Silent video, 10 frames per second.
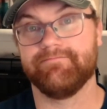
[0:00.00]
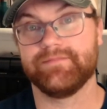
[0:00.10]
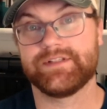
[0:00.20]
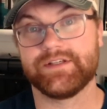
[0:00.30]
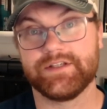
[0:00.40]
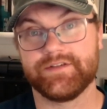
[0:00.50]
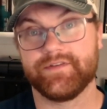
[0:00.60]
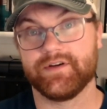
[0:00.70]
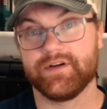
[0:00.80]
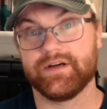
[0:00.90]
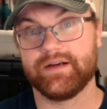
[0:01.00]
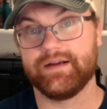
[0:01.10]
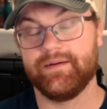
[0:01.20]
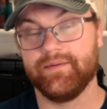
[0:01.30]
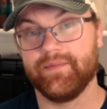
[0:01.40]
search for
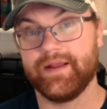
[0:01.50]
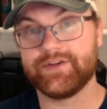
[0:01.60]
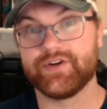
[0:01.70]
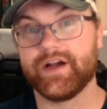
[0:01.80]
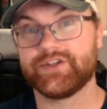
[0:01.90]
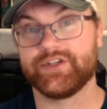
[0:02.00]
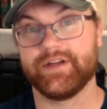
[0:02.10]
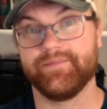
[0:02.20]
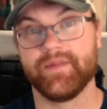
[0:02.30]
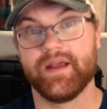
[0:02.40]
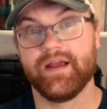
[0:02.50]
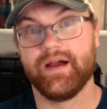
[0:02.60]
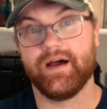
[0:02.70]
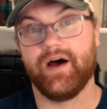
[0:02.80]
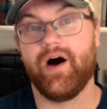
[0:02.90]
an introduction
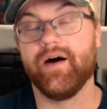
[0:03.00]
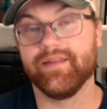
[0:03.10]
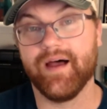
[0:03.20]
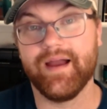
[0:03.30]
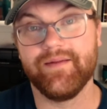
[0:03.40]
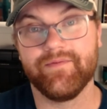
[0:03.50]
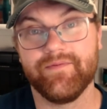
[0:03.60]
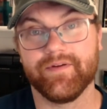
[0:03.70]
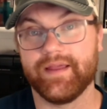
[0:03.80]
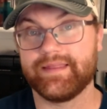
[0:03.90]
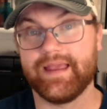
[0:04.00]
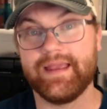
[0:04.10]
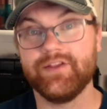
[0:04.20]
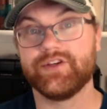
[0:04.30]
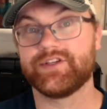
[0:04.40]
online for like the
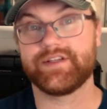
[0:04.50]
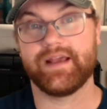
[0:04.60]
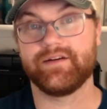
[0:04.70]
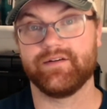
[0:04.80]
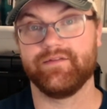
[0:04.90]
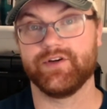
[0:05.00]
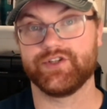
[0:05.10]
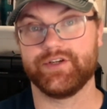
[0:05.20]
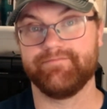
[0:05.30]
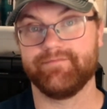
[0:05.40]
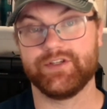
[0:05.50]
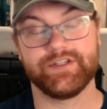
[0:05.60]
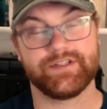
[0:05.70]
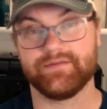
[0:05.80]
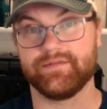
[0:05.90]
English Standard Version. You
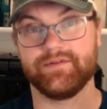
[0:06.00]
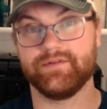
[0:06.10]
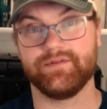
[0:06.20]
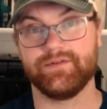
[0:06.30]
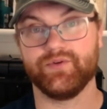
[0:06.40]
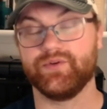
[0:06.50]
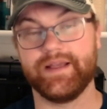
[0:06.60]
just Google